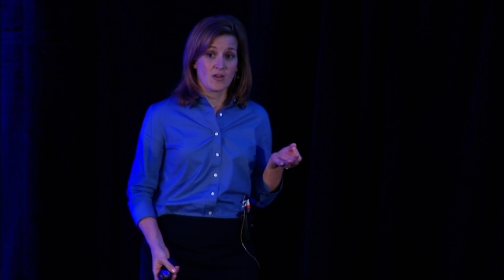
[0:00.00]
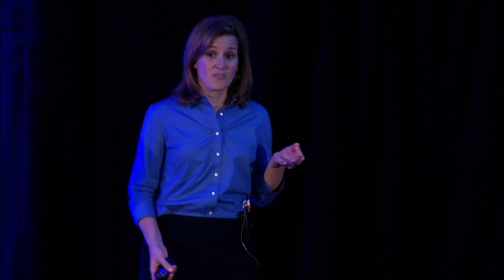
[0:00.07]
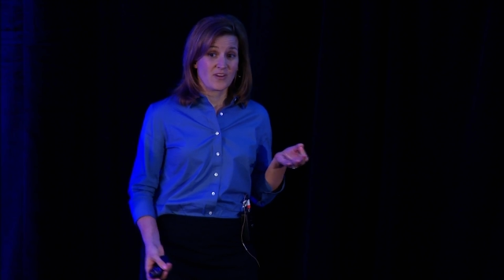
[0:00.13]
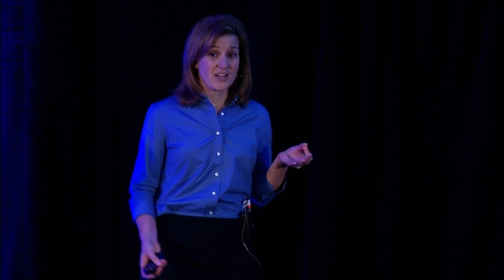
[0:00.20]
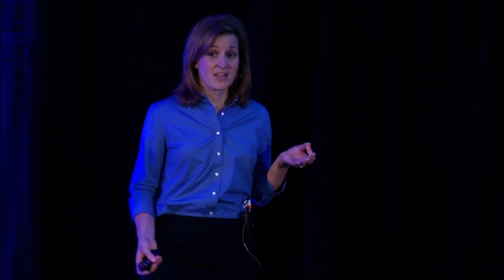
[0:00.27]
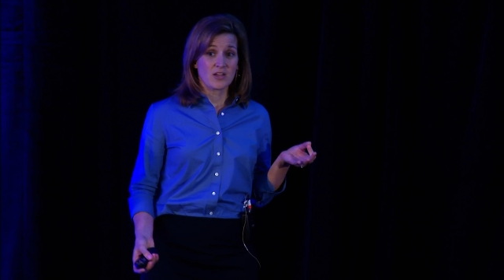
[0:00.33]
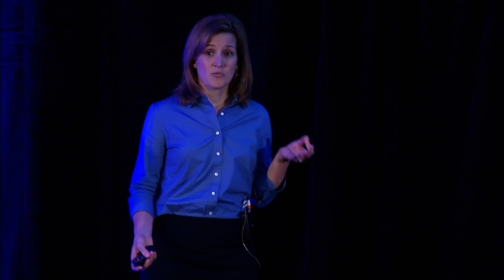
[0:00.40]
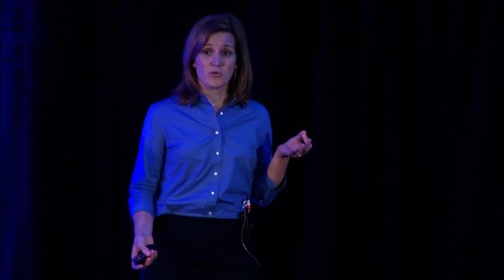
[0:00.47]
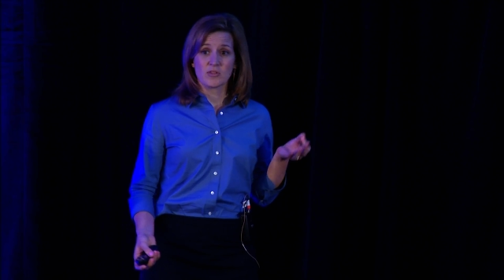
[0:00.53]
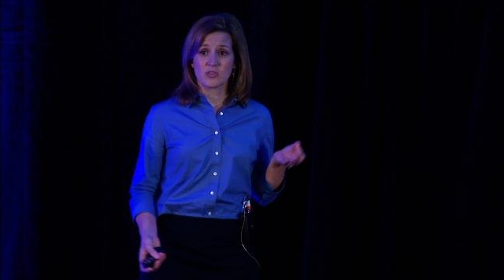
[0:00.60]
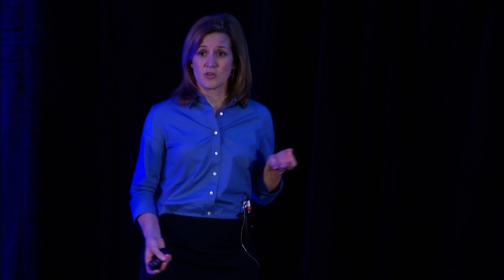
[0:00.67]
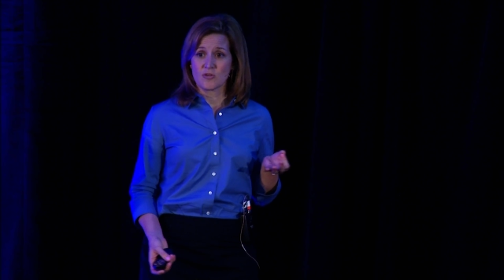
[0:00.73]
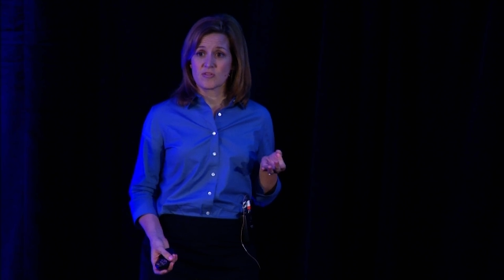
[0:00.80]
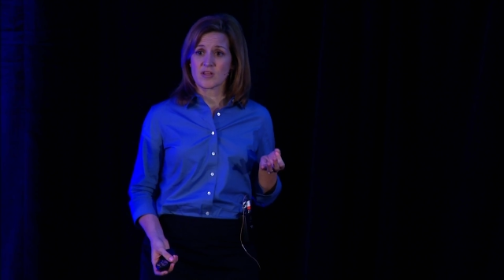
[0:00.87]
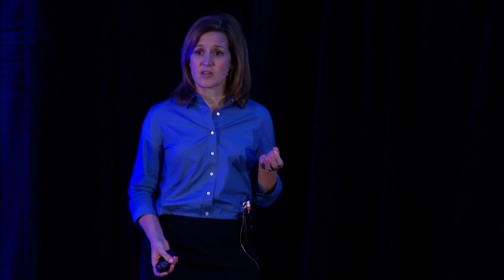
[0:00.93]
frankly, we're
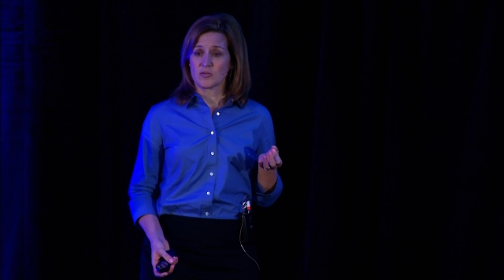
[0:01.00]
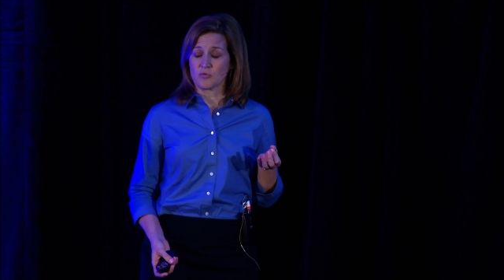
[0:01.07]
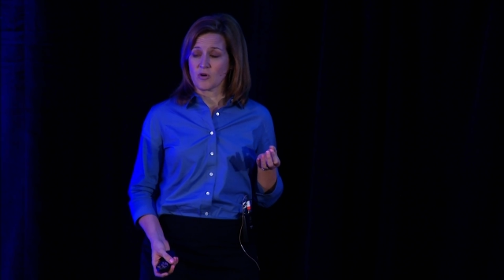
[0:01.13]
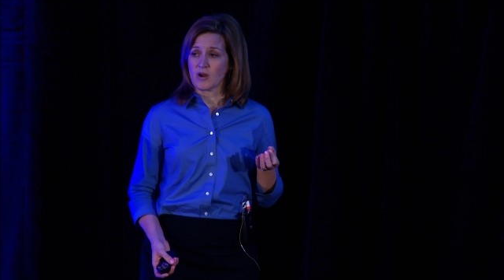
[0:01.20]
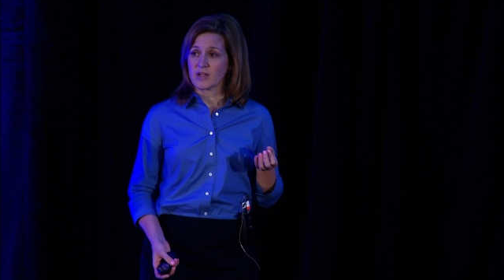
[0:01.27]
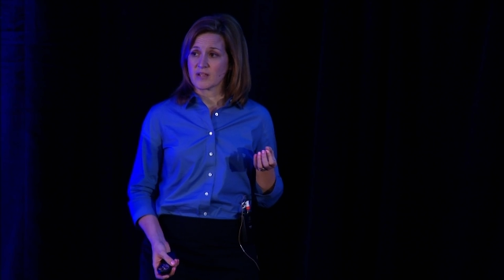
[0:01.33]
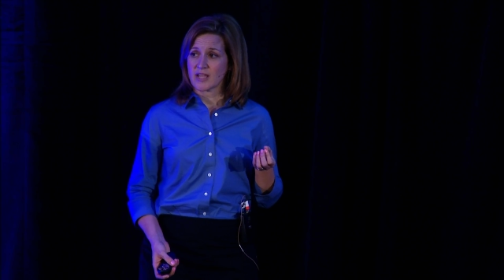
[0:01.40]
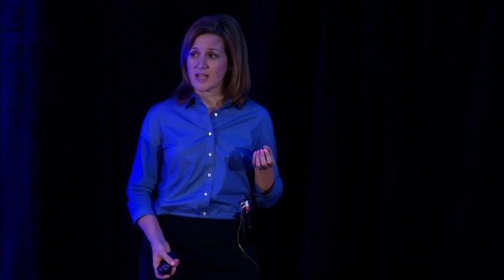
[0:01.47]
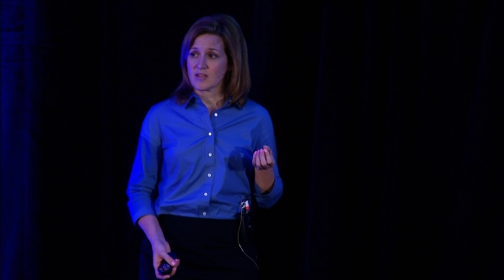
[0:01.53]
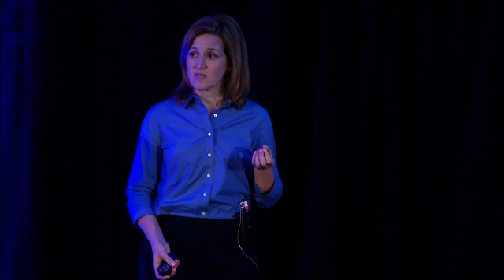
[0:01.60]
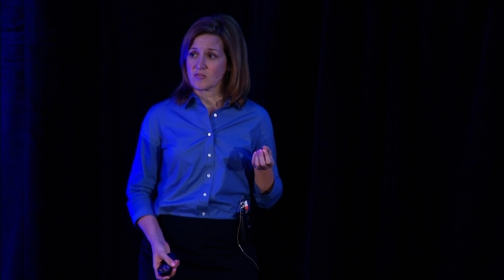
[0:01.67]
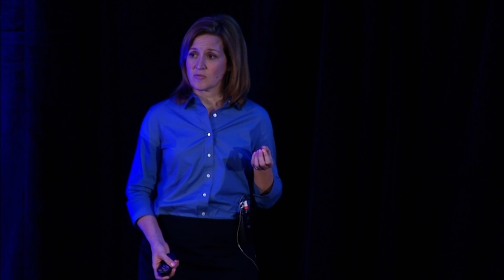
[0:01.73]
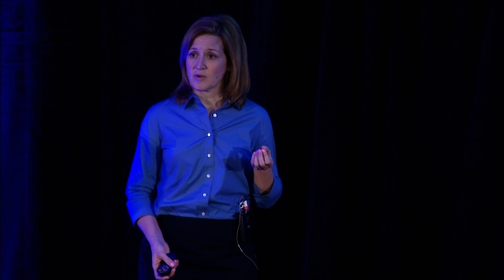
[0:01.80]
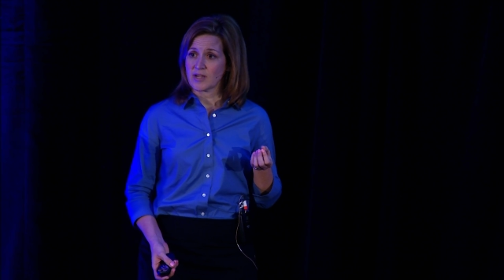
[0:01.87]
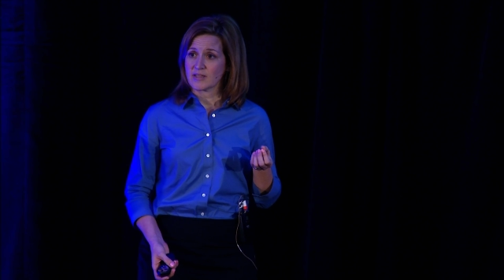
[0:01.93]
losing the war on
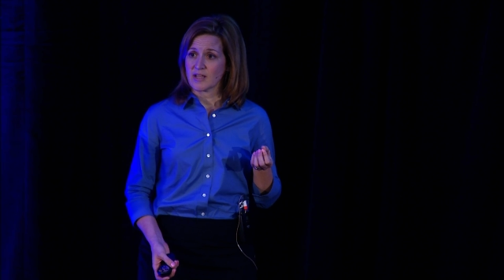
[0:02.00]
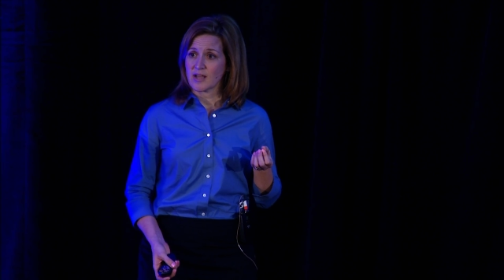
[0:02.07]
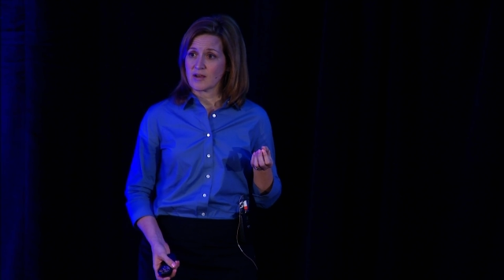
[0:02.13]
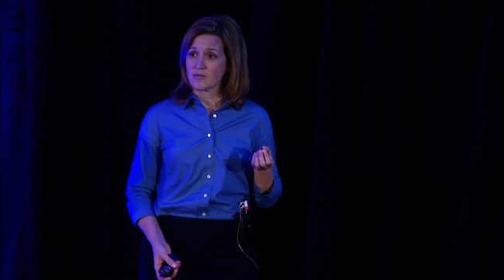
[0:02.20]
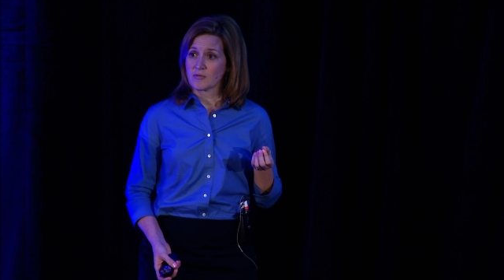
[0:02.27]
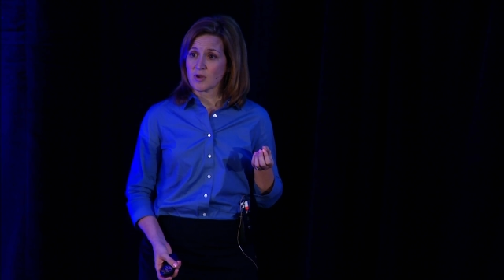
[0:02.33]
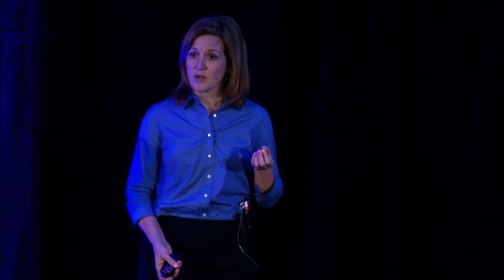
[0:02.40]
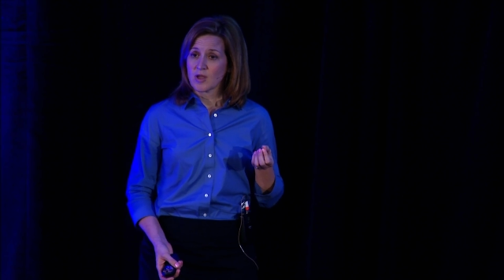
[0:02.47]
cancer right now.